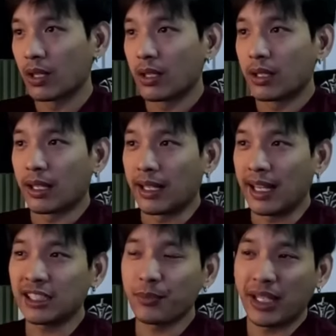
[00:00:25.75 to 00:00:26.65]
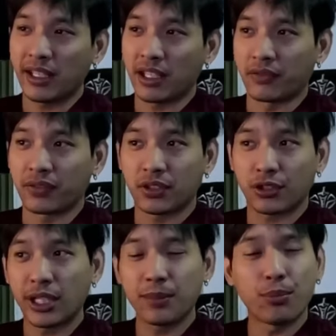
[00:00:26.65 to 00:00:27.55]
an estimated of
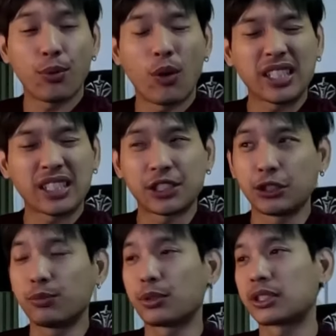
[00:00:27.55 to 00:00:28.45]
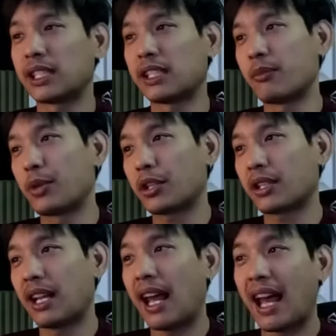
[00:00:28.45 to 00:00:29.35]
3.2% Americans
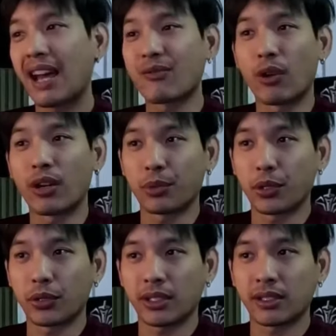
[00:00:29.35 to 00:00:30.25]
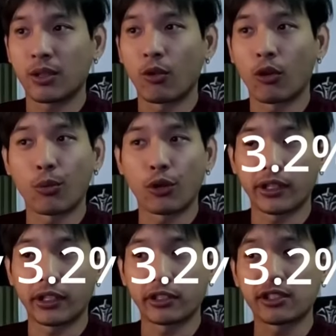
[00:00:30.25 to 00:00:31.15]
have 1 million or more in
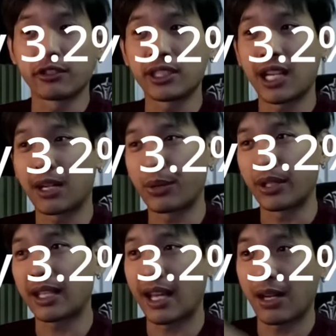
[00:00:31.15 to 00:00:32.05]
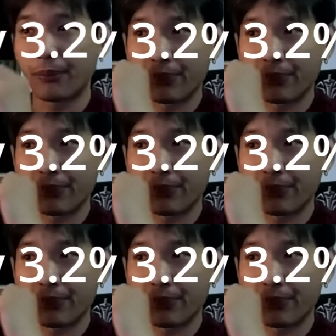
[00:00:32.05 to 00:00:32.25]
their retirement account.